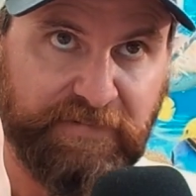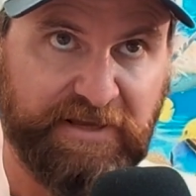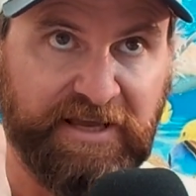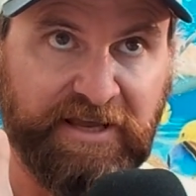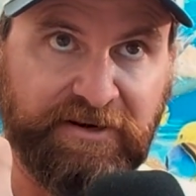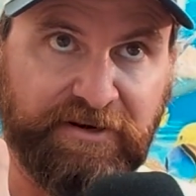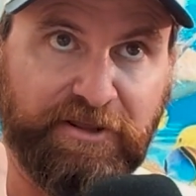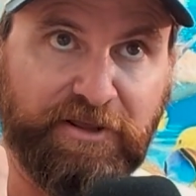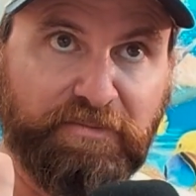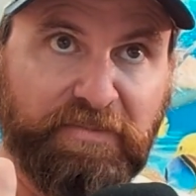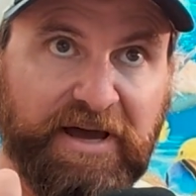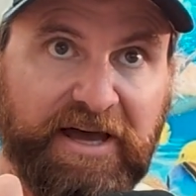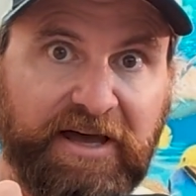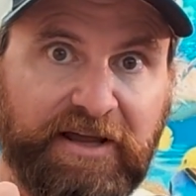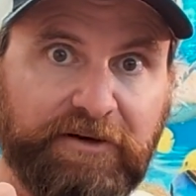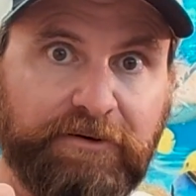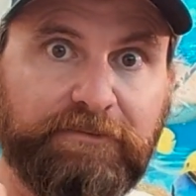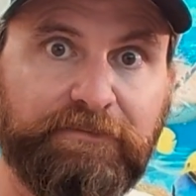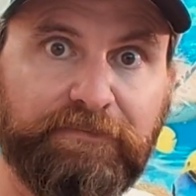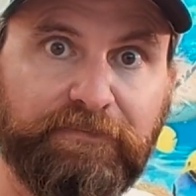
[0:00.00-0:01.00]
end of the
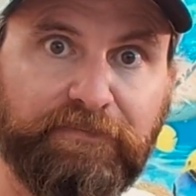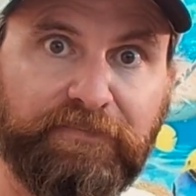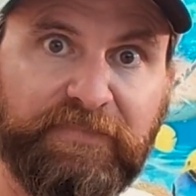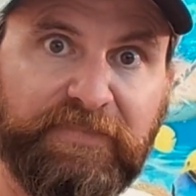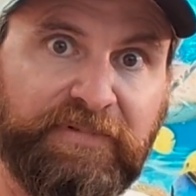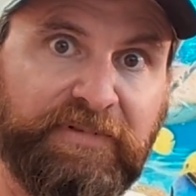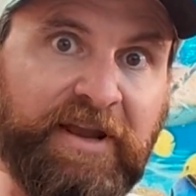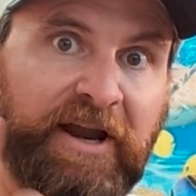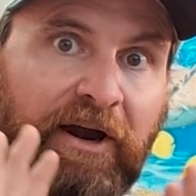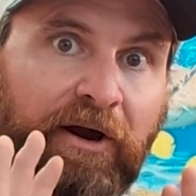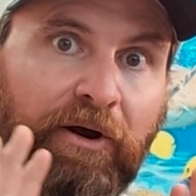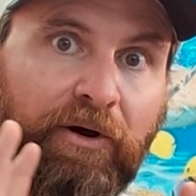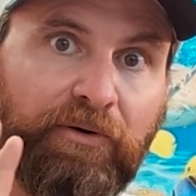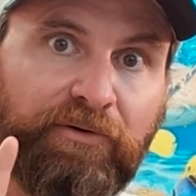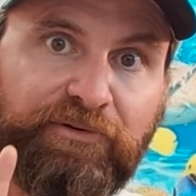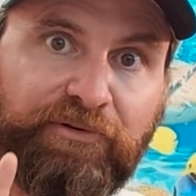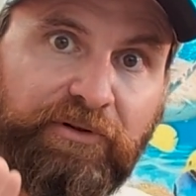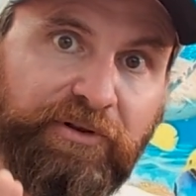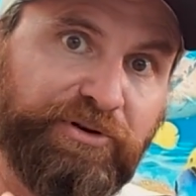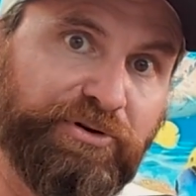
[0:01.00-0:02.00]
bed narrow
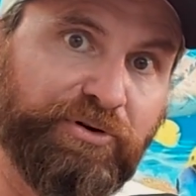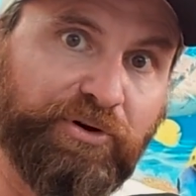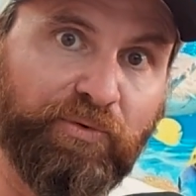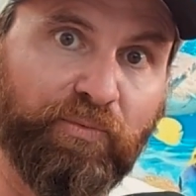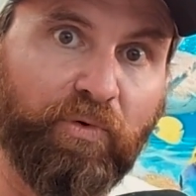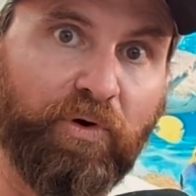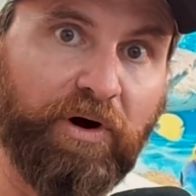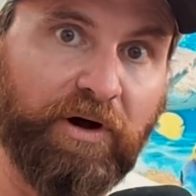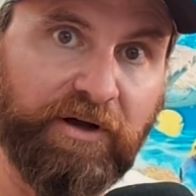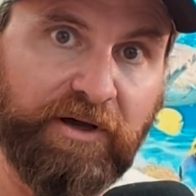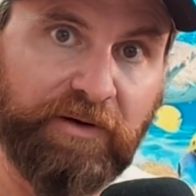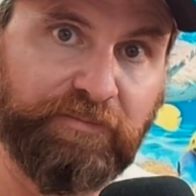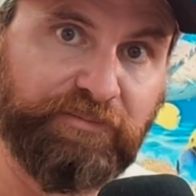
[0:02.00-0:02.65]
so that you can walk up